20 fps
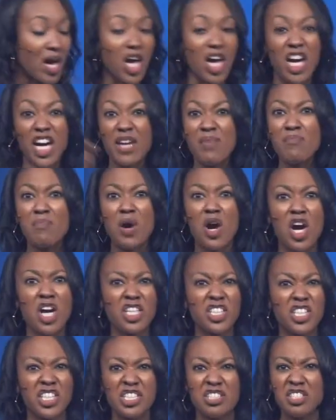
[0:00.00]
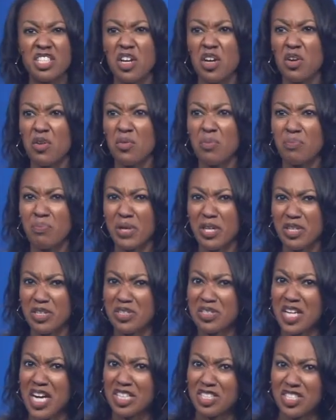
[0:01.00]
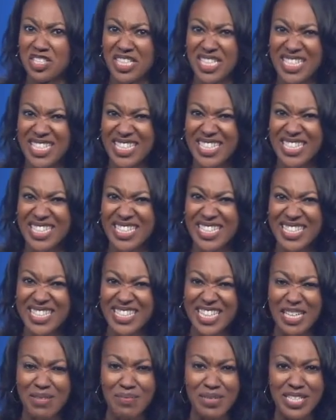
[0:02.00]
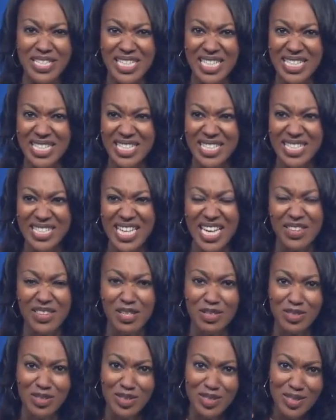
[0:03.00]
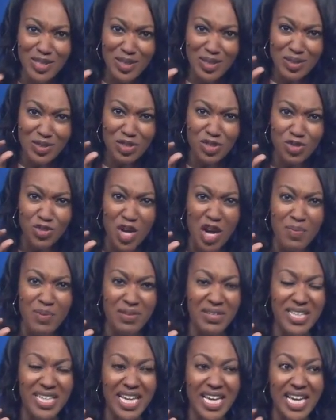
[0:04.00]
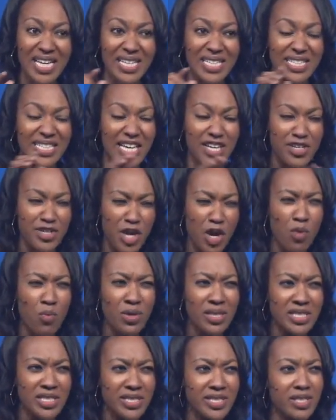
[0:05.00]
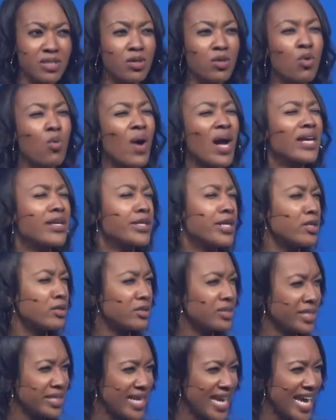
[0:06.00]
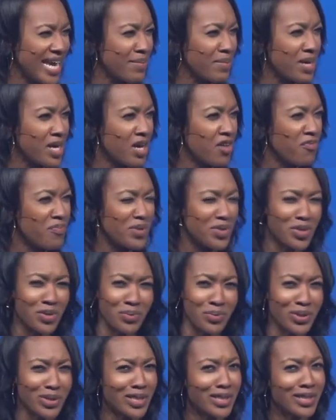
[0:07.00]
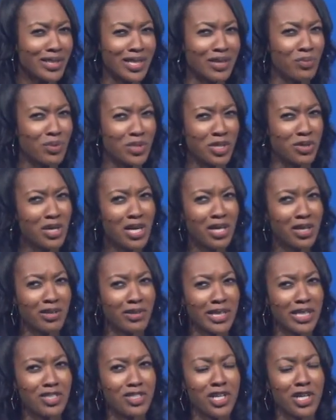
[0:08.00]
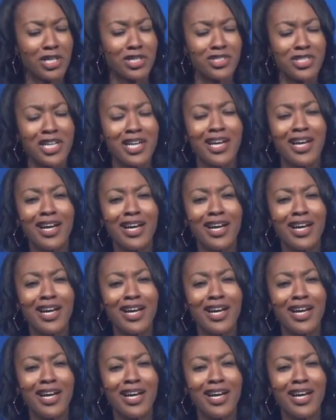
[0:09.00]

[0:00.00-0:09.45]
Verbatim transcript: unmarked, so butterscotch discs, cinnamon discs, and those little strawberry candies that no one still quite knows the name of, but they're really good when you're hungry in church.